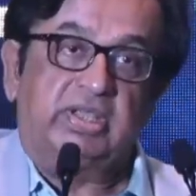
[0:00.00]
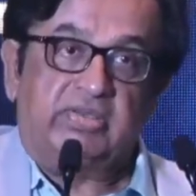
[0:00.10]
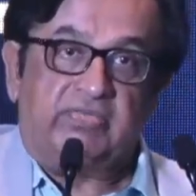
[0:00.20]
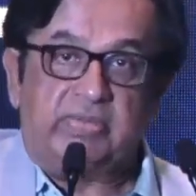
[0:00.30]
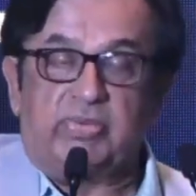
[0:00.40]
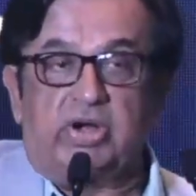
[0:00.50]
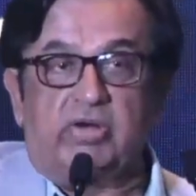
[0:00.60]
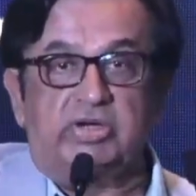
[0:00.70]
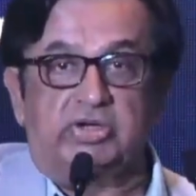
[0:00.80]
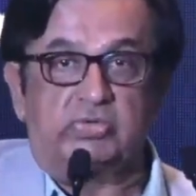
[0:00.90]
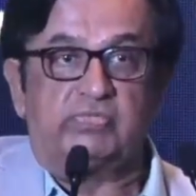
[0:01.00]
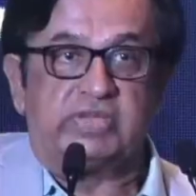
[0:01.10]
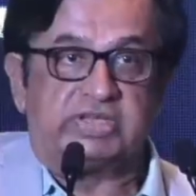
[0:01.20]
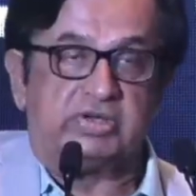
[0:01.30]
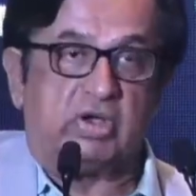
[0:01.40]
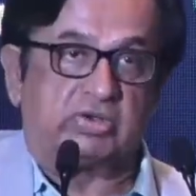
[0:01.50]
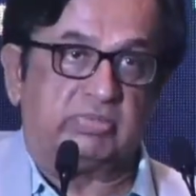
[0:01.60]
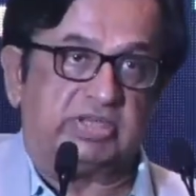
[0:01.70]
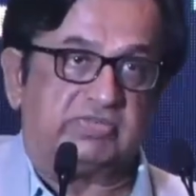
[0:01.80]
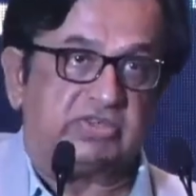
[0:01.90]
We brought out the two
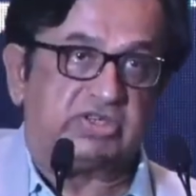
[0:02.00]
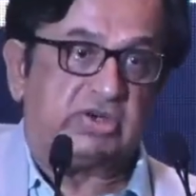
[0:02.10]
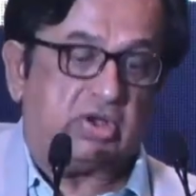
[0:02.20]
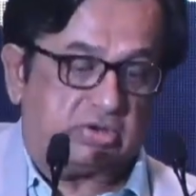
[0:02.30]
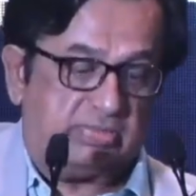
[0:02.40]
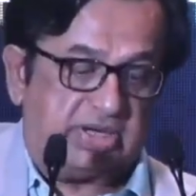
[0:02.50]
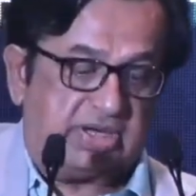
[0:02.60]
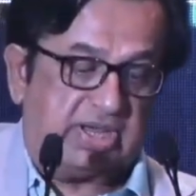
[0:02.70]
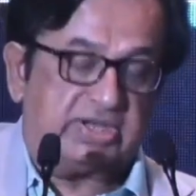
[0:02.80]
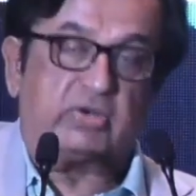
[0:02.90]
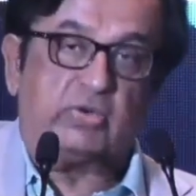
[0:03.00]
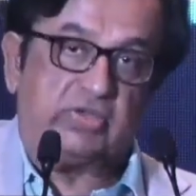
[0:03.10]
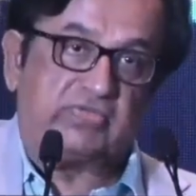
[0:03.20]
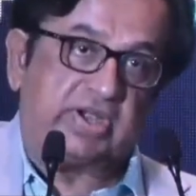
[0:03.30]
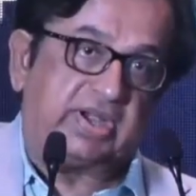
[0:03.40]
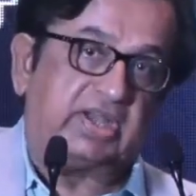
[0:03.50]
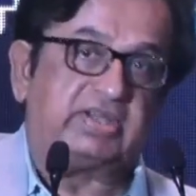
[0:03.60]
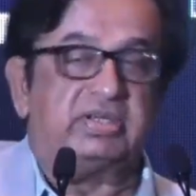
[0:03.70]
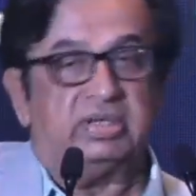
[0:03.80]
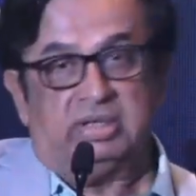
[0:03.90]
documents, vision document and the code of conduct,